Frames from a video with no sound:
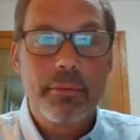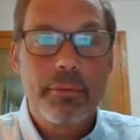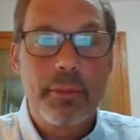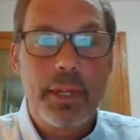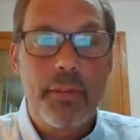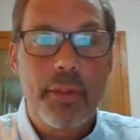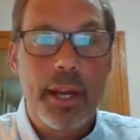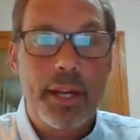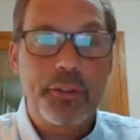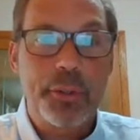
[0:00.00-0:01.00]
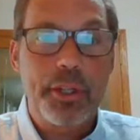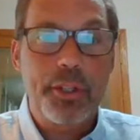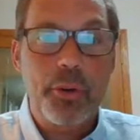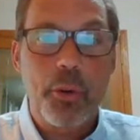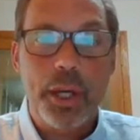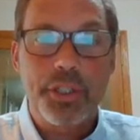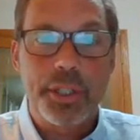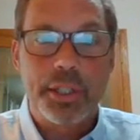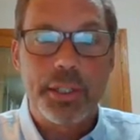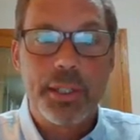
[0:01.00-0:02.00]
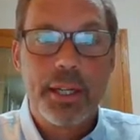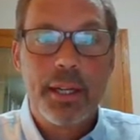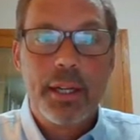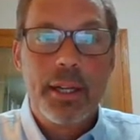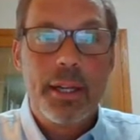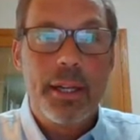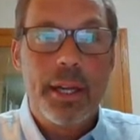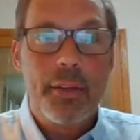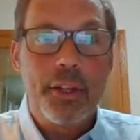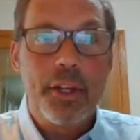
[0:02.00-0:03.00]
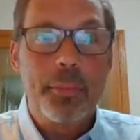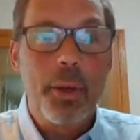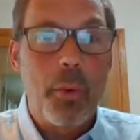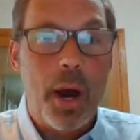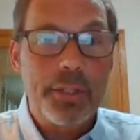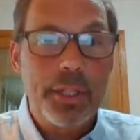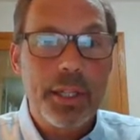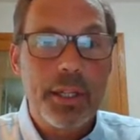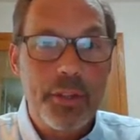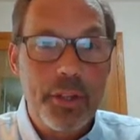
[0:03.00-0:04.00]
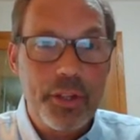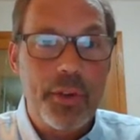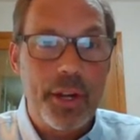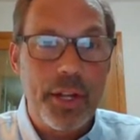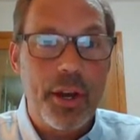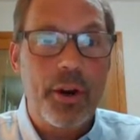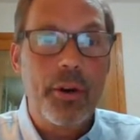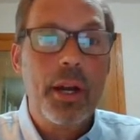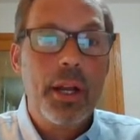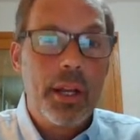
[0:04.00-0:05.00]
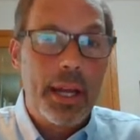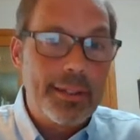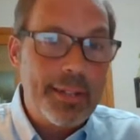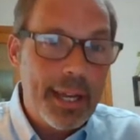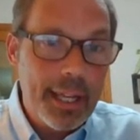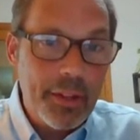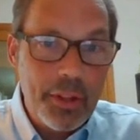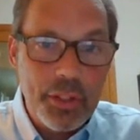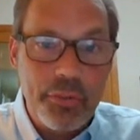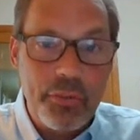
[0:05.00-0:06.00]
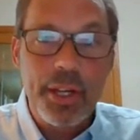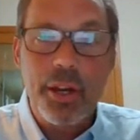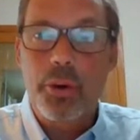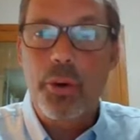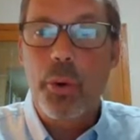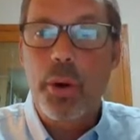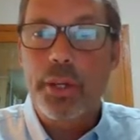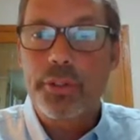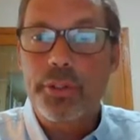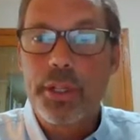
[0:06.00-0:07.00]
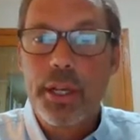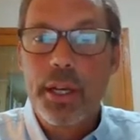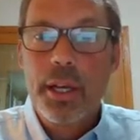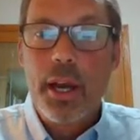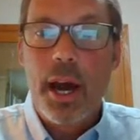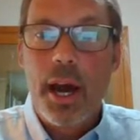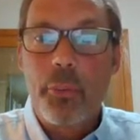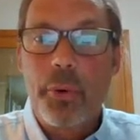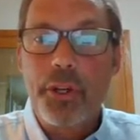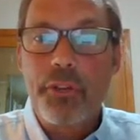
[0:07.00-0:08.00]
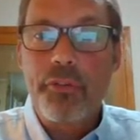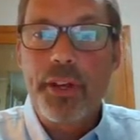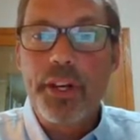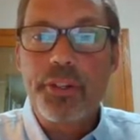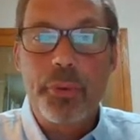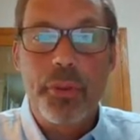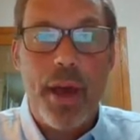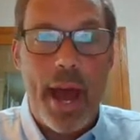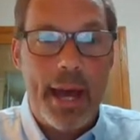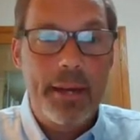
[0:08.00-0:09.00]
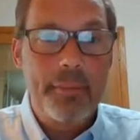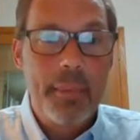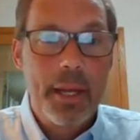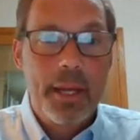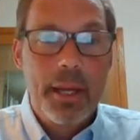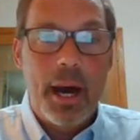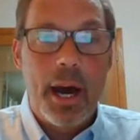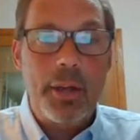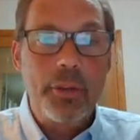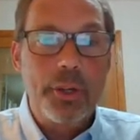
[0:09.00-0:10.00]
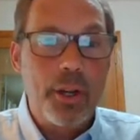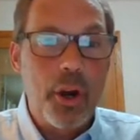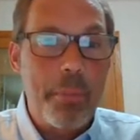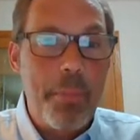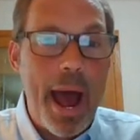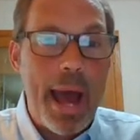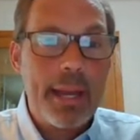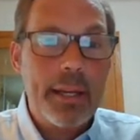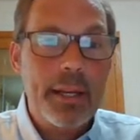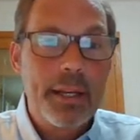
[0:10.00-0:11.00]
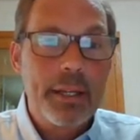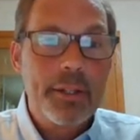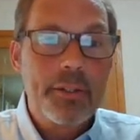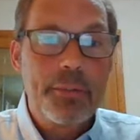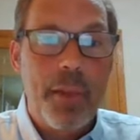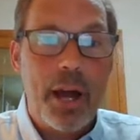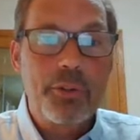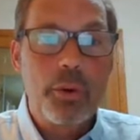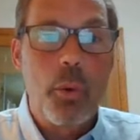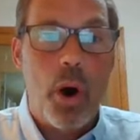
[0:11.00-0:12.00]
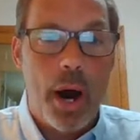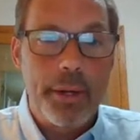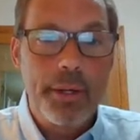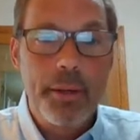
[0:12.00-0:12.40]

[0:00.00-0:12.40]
and then answering this question. And then you'll be watching this video and taking this video quiz. When you're finished with that, you can go back to Module 1,